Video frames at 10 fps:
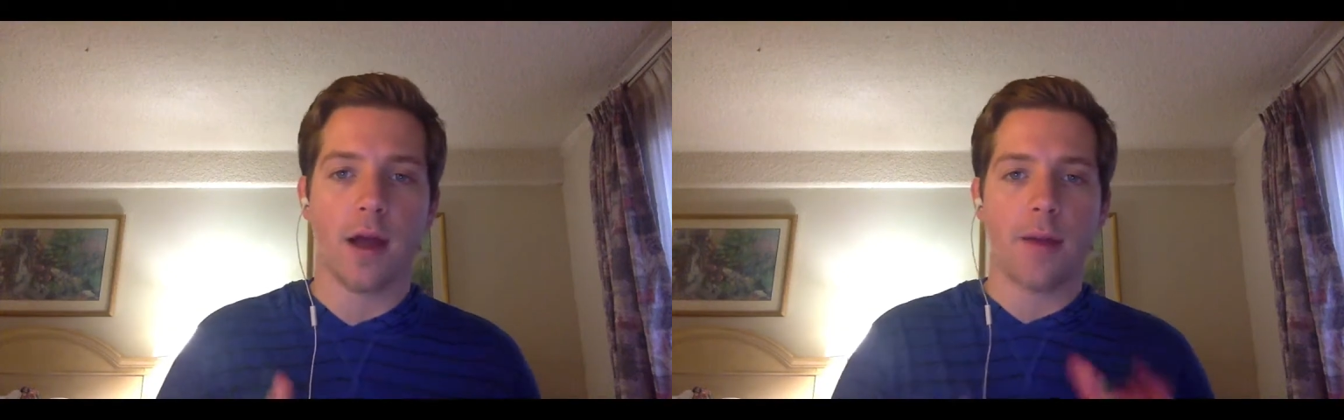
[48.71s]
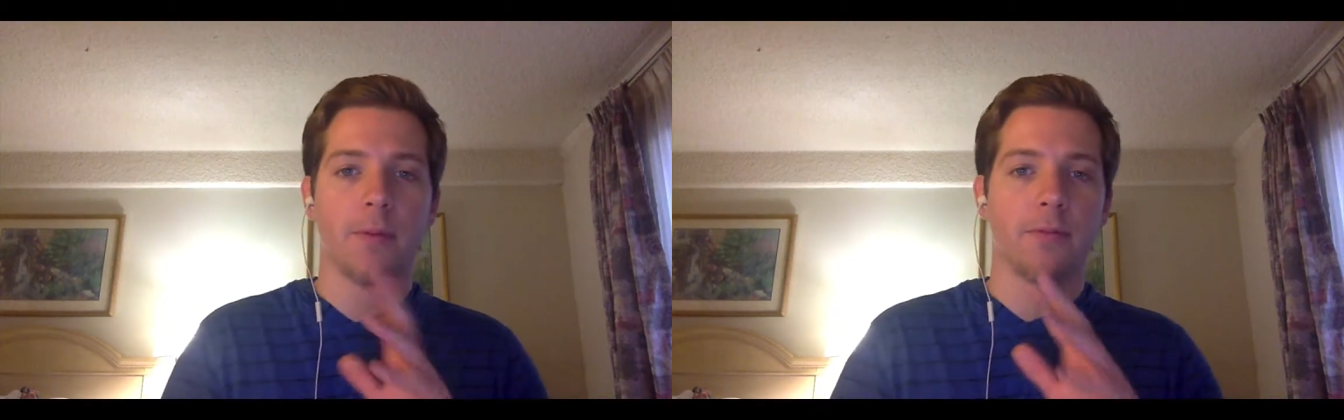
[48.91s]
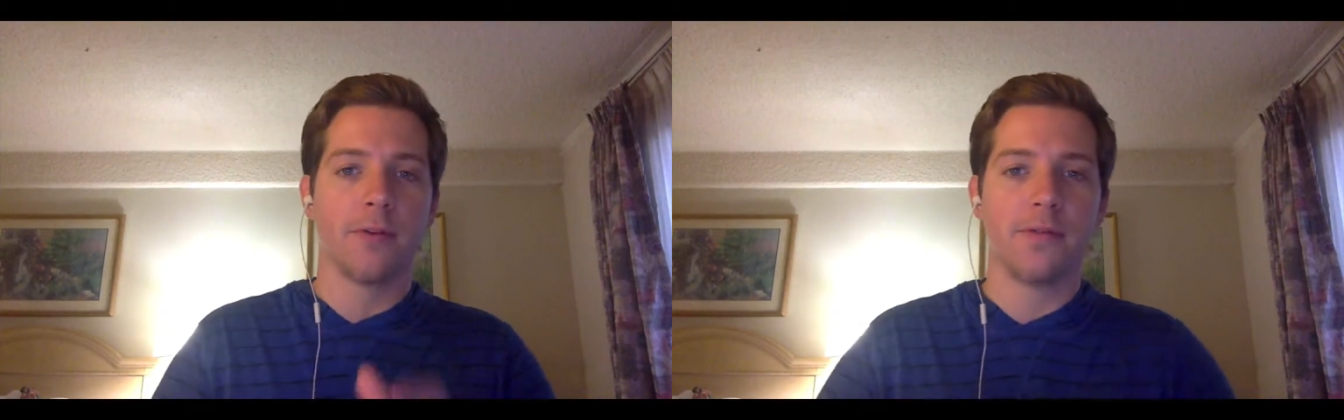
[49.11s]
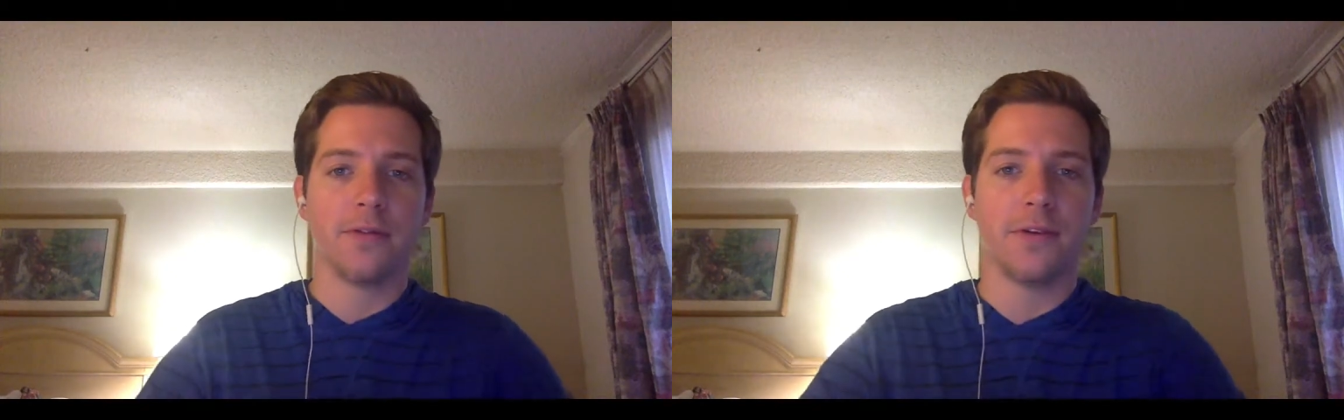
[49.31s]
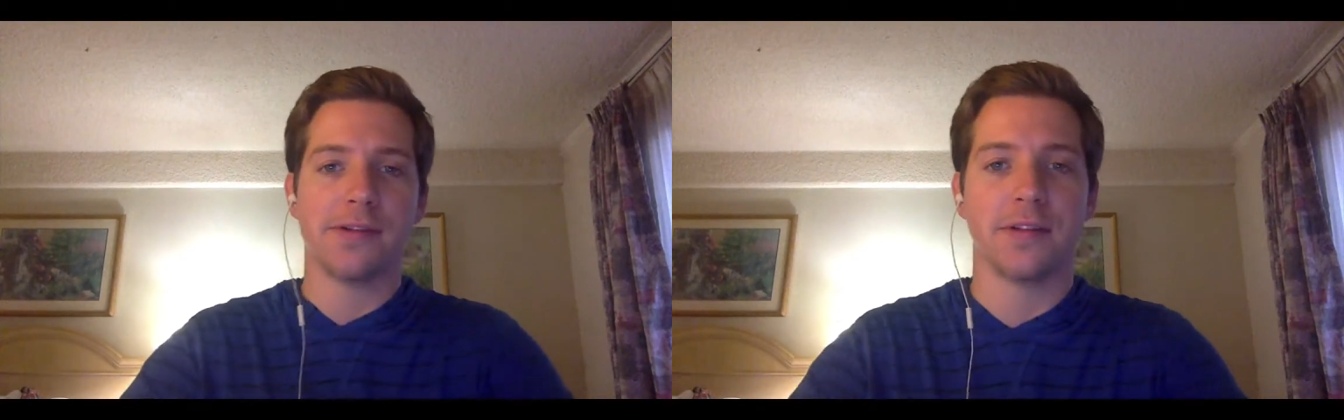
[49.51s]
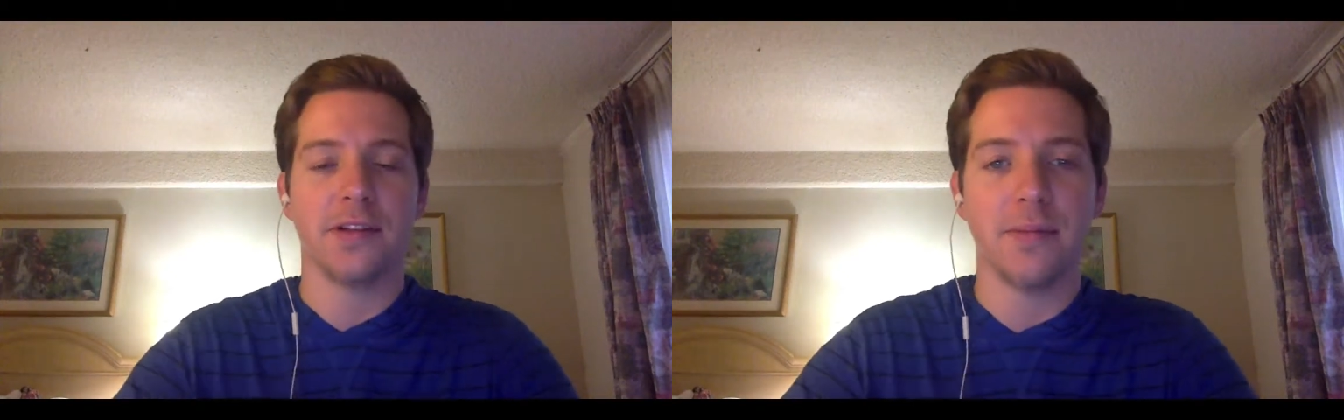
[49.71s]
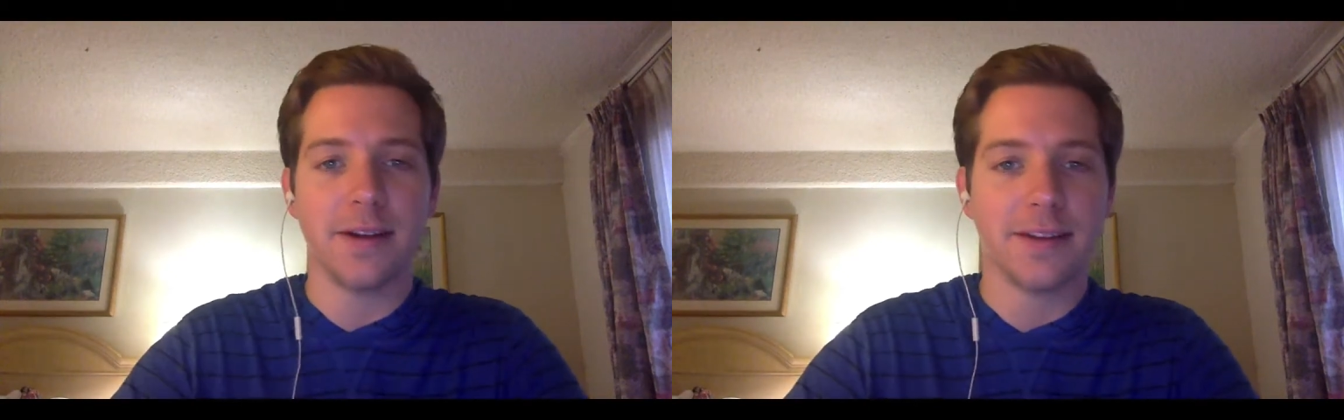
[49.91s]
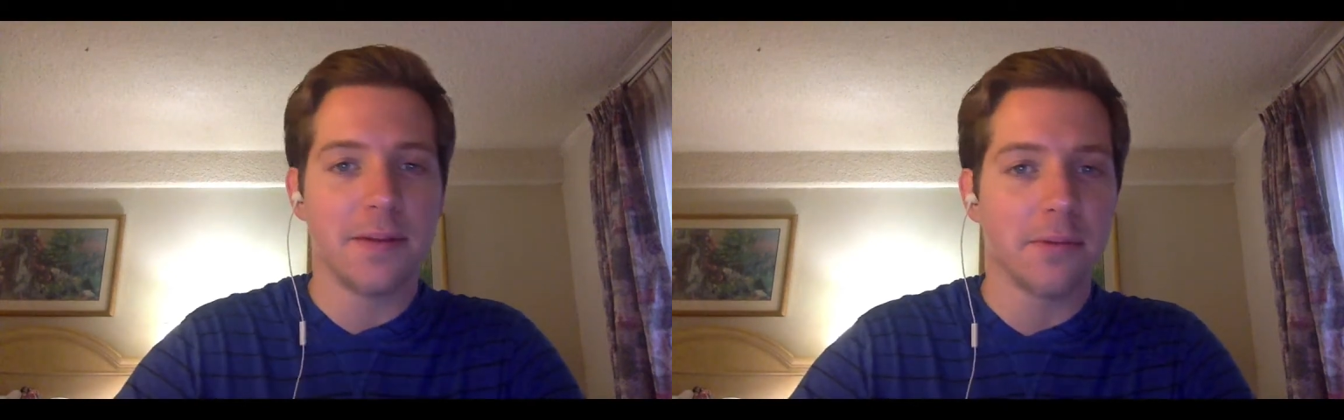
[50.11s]
app improves efficiency by
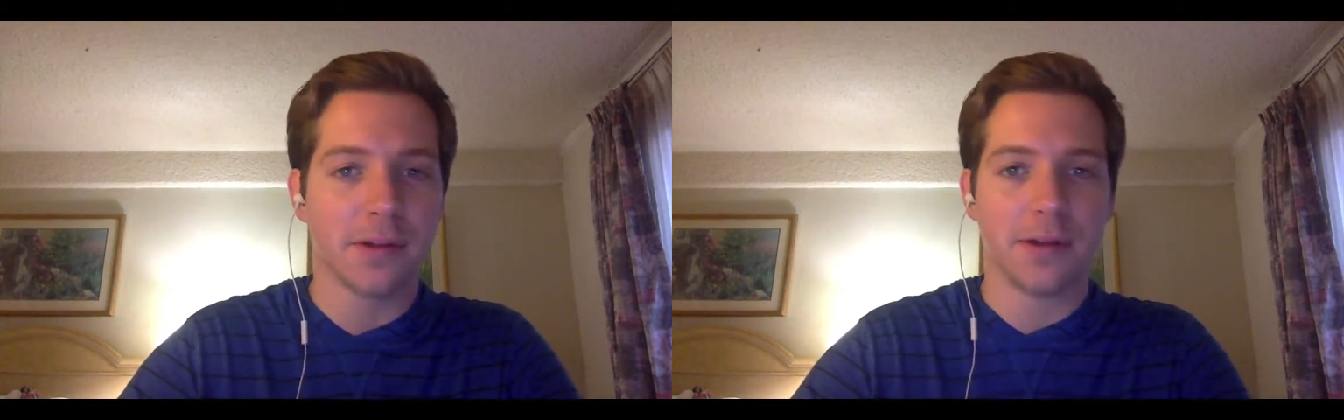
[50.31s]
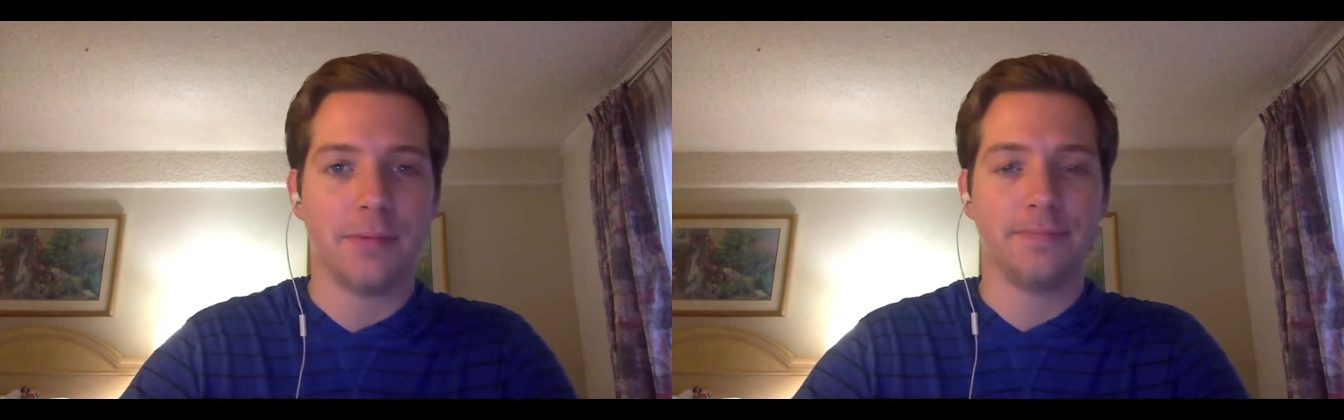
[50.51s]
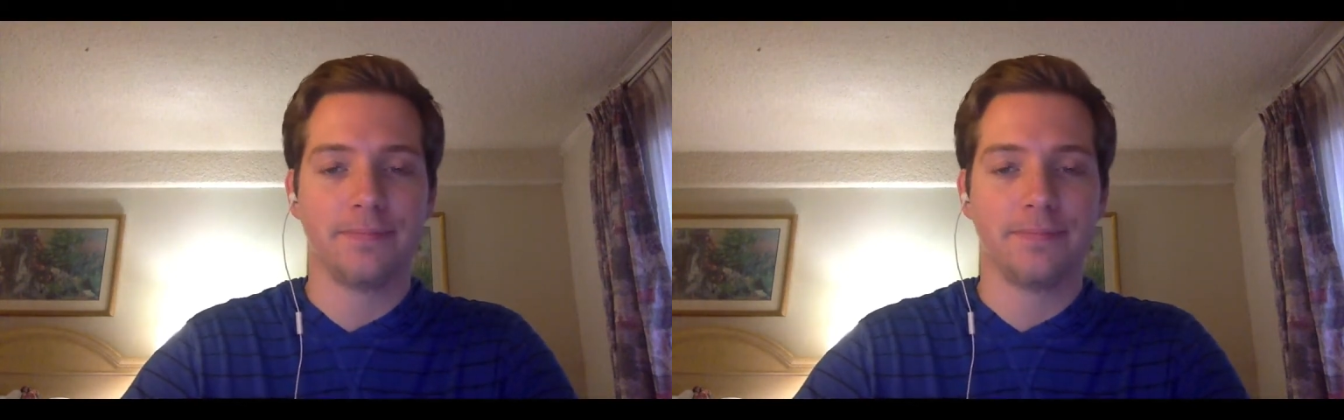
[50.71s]
10%,